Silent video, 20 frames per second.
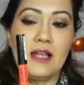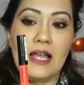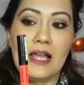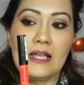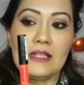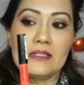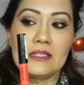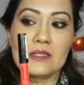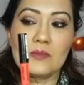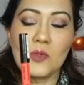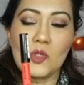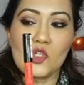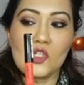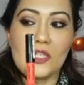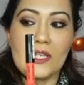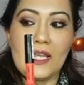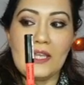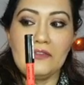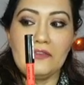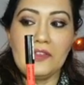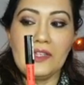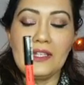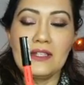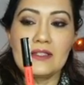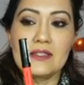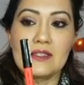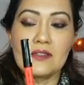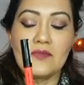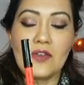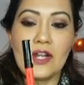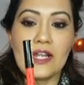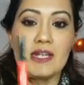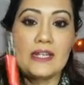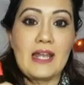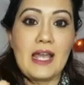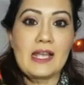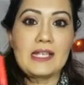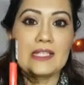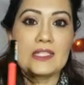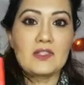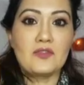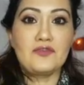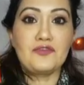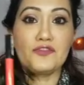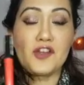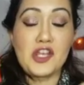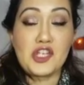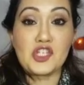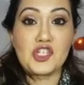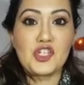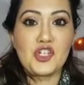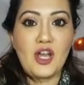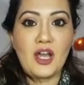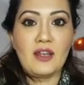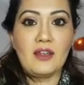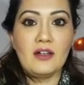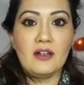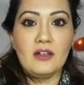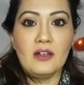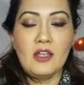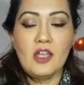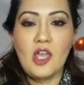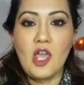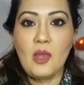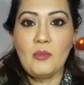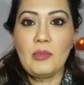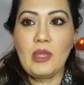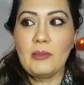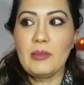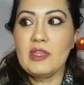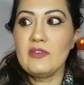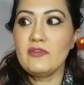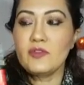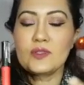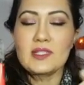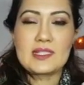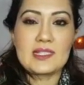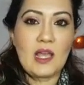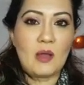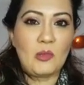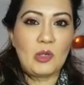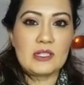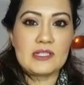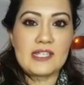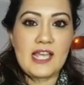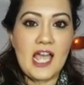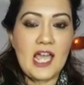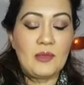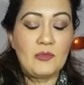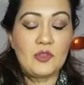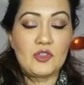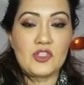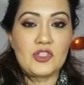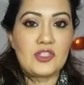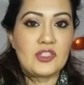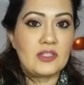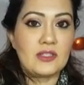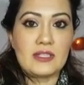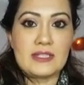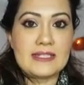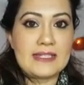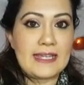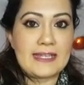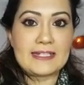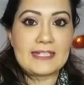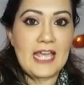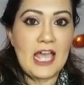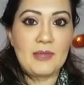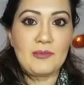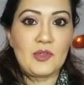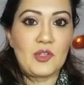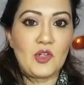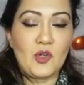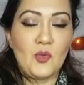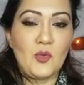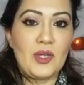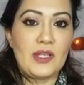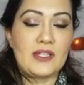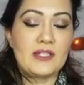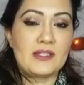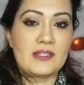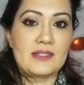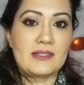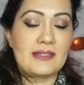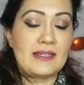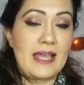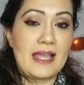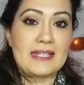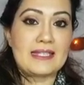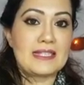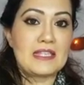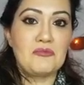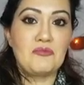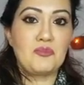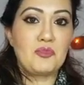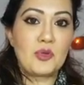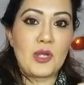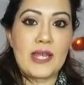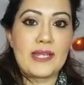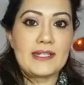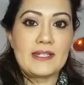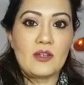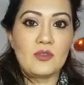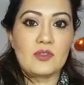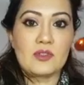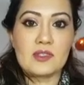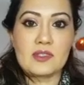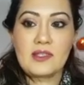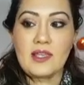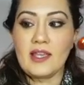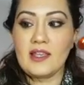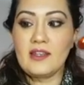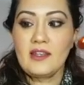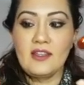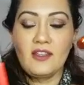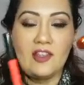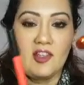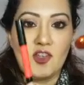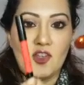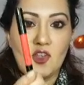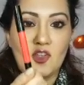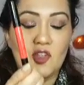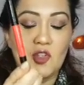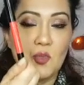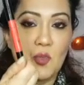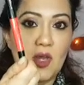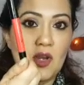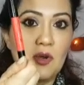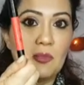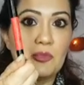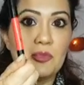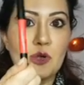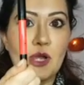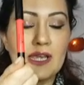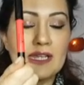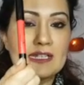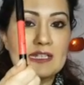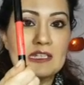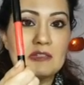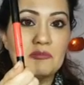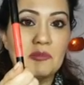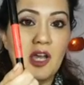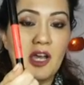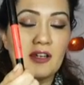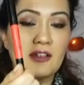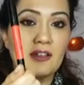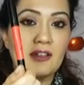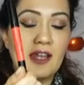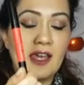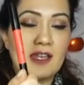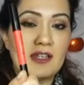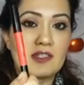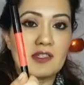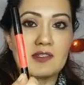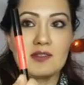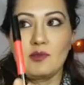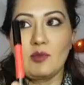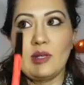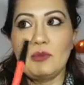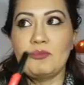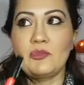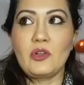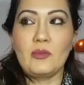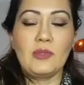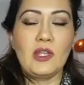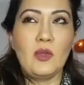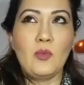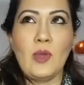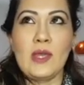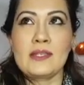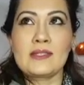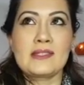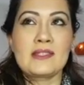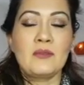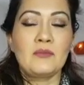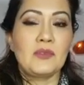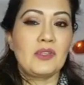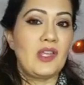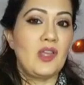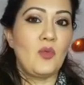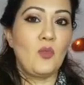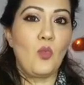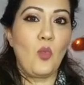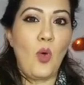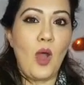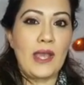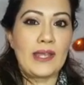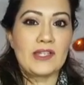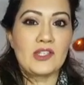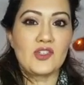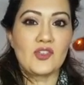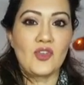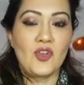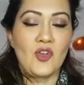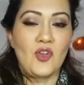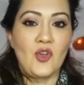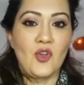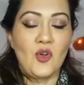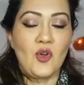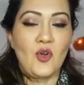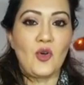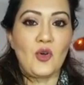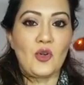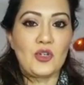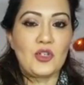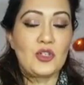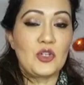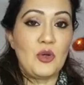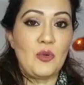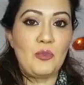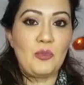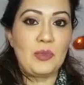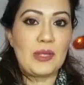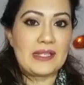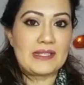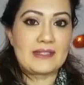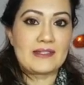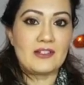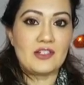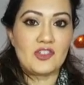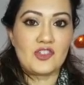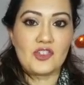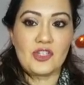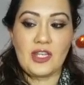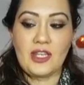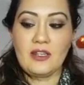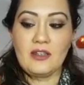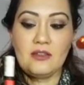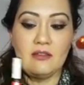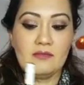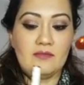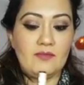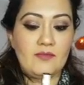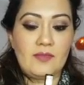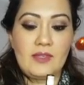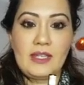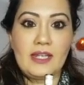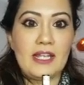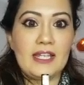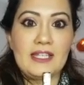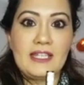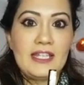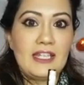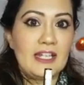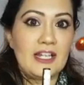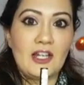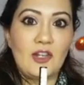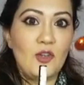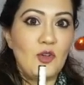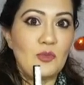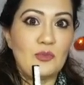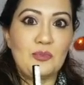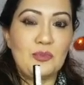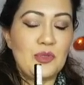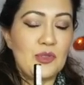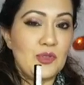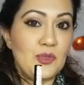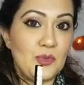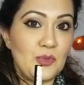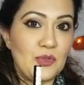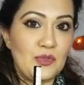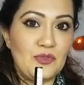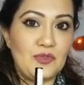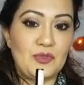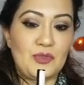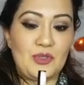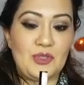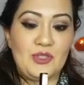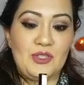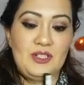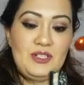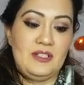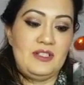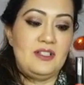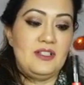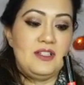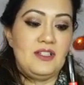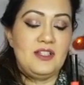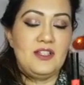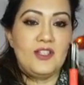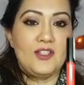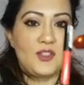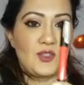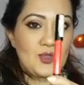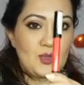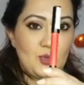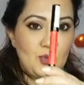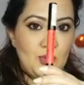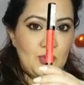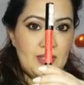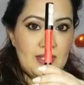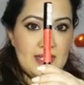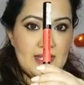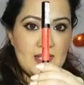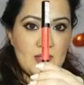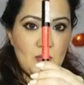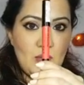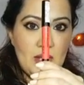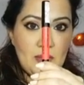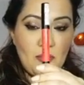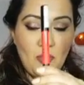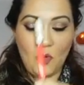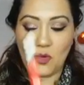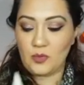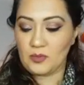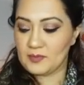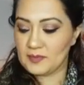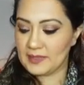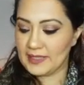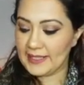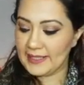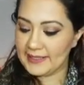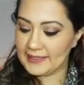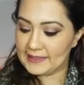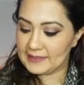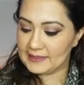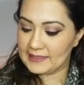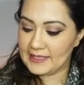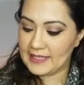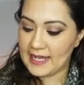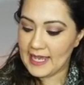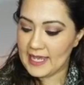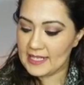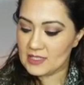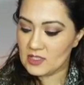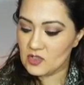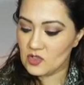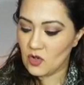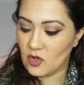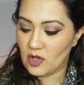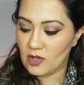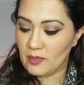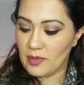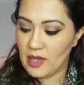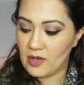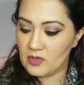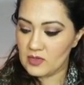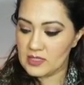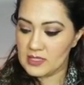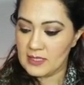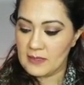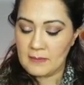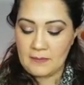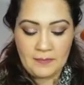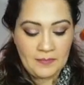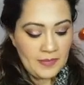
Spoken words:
and especially I feel it's a very nice fresh color, maybe for summertime or the daytime, you know, when it's nice and bright outside, you wear a bright lip color like silver and probably wear something white or, you know, pastel shade, and I think it'll look beautiful. So this is one more thing that I had to talk about.